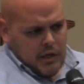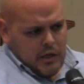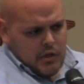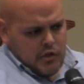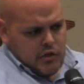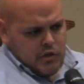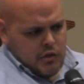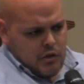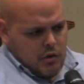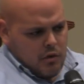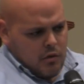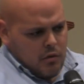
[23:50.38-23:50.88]

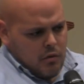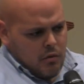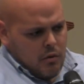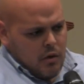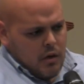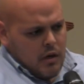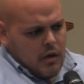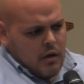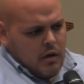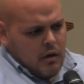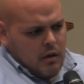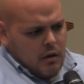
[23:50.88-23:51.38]
So,
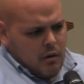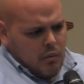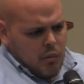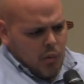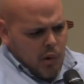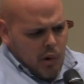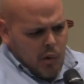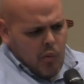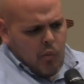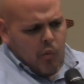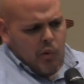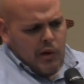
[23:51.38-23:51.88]
uh,
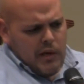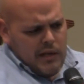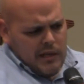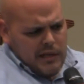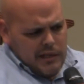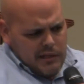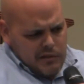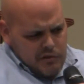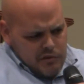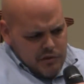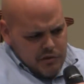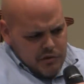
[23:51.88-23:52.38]
what we
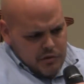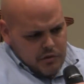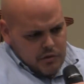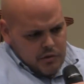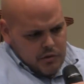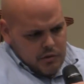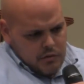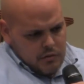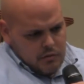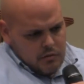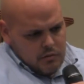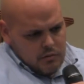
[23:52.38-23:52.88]
need to
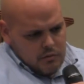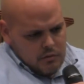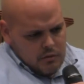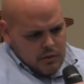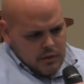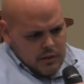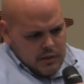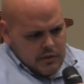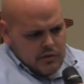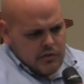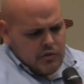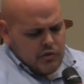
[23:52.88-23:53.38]
do
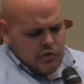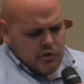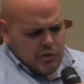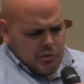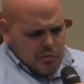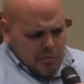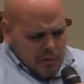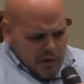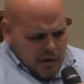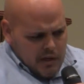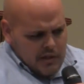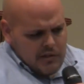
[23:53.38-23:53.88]
is
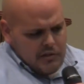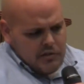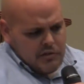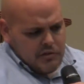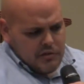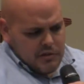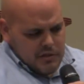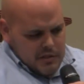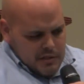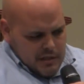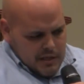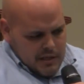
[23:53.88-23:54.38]
to
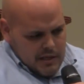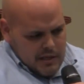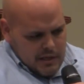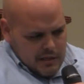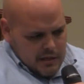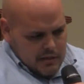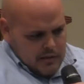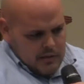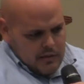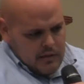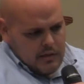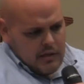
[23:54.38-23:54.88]

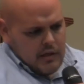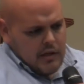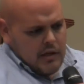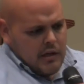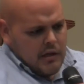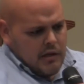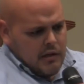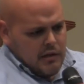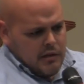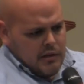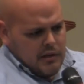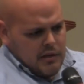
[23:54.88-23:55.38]
understand
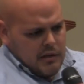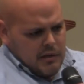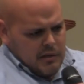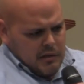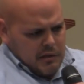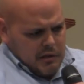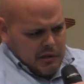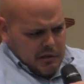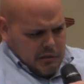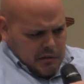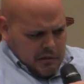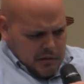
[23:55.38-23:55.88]
the,
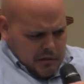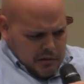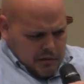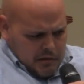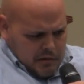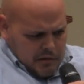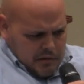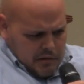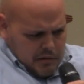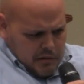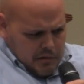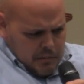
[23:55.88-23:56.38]
the,
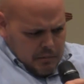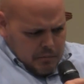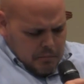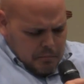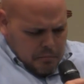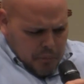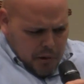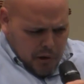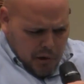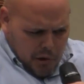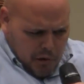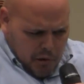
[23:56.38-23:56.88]
the
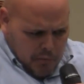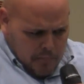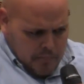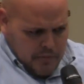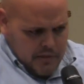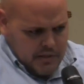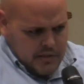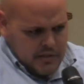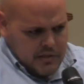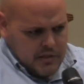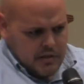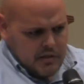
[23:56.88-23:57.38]

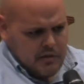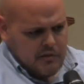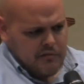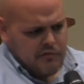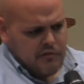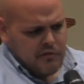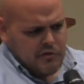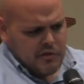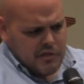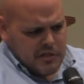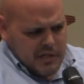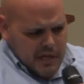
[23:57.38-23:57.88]
purpose
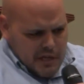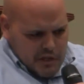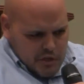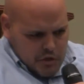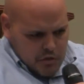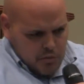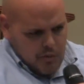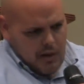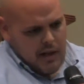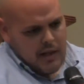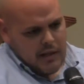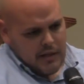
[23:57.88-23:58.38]
for
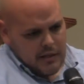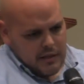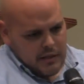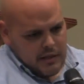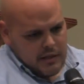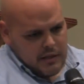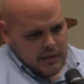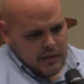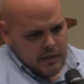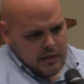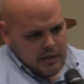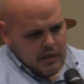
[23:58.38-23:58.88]

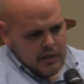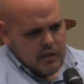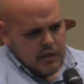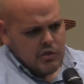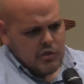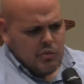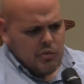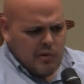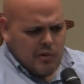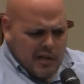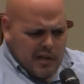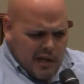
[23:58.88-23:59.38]
sexuality
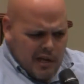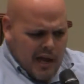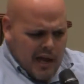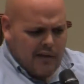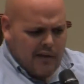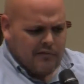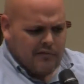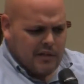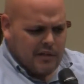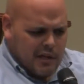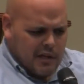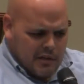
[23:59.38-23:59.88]
is we
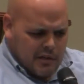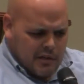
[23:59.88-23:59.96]
have to